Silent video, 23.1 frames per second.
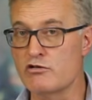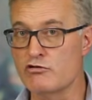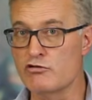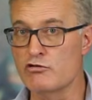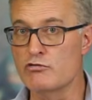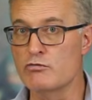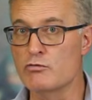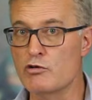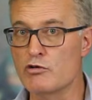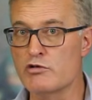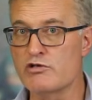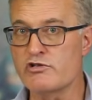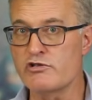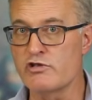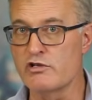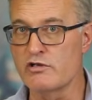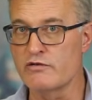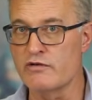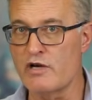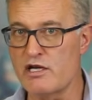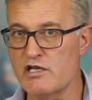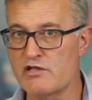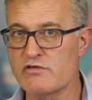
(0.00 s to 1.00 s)
do more
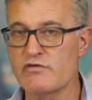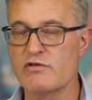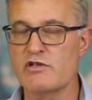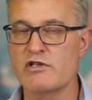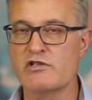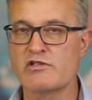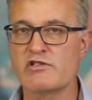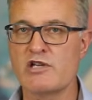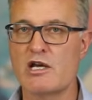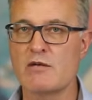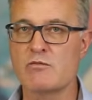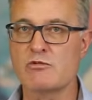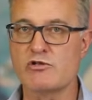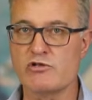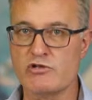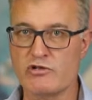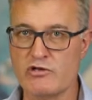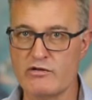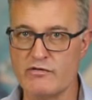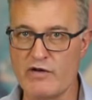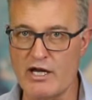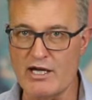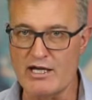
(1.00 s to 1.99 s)
surveys for the same
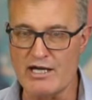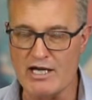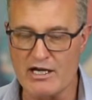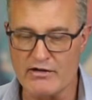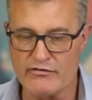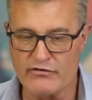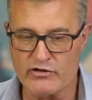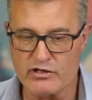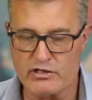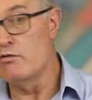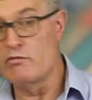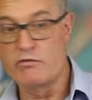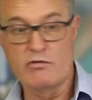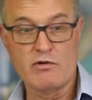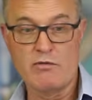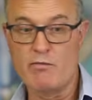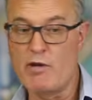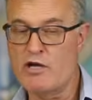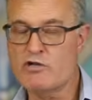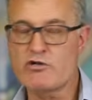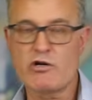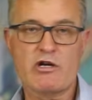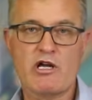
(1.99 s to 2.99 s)
survey effort. The
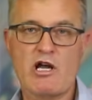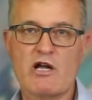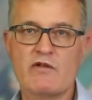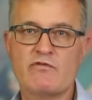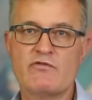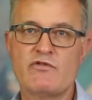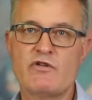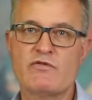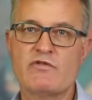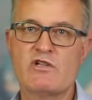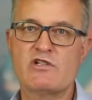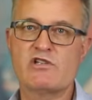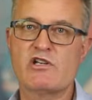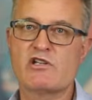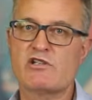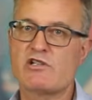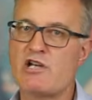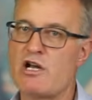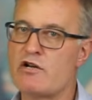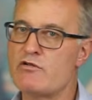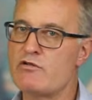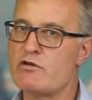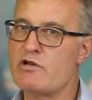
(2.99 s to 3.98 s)
MetroCount
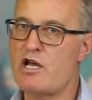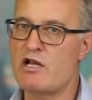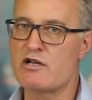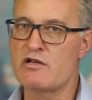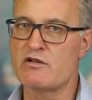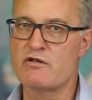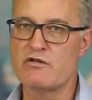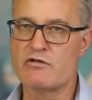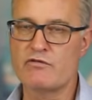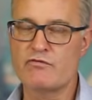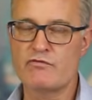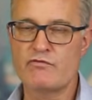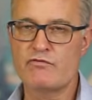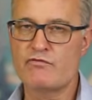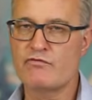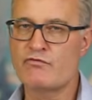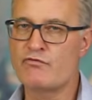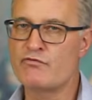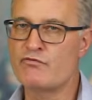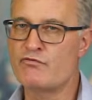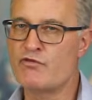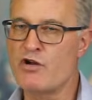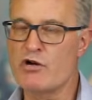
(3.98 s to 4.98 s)
5600 had a
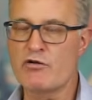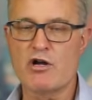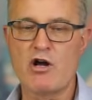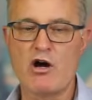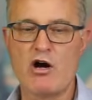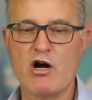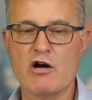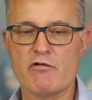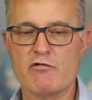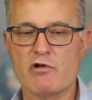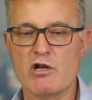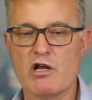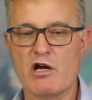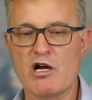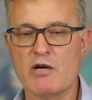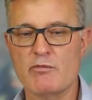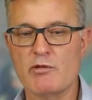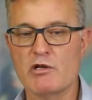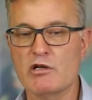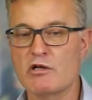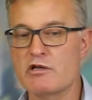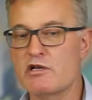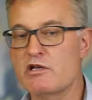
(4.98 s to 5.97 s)
very high
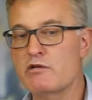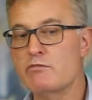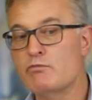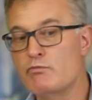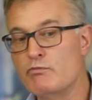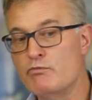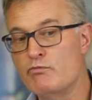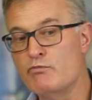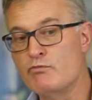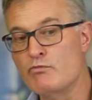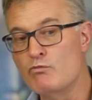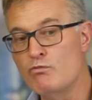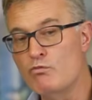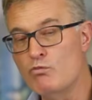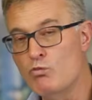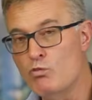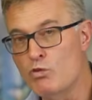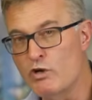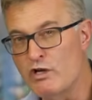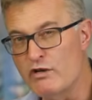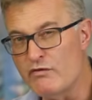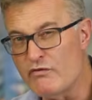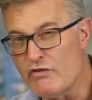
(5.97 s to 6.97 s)
reliability.
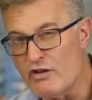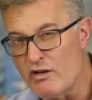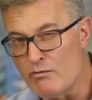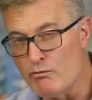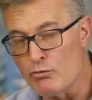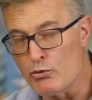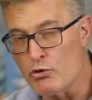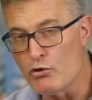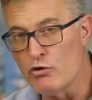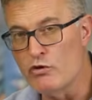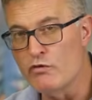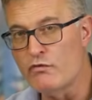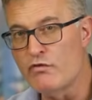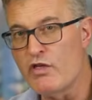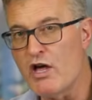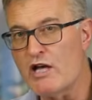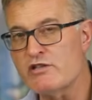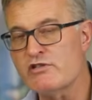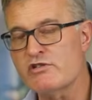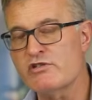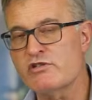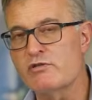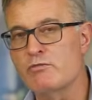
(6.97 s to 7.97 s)
We've improved
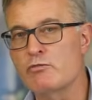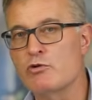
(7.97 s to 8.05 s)
that some